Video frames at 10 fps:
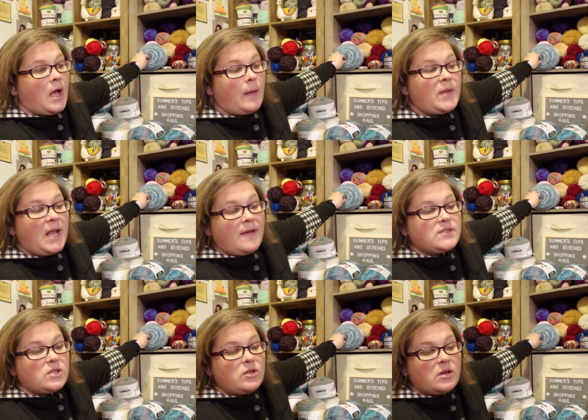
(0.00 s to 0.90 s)
I'm going to have
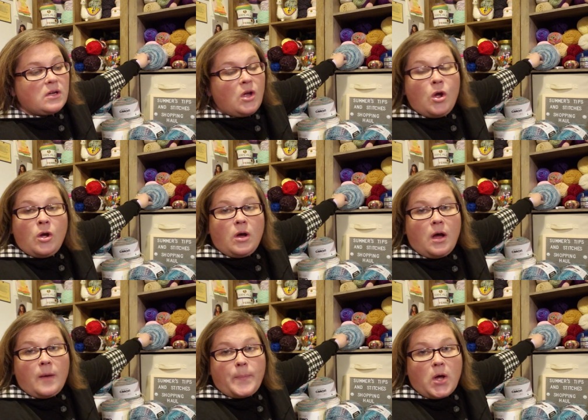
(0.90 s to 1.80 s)
to look
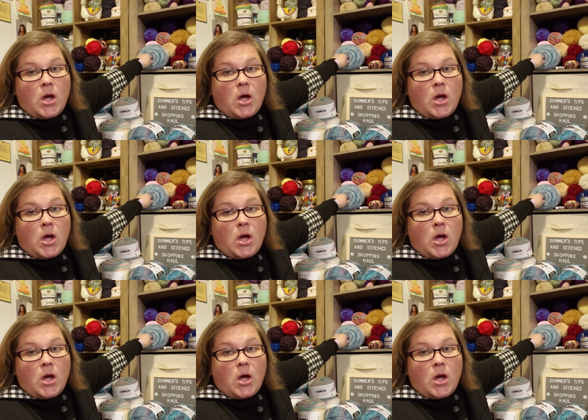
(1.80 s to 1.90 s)
up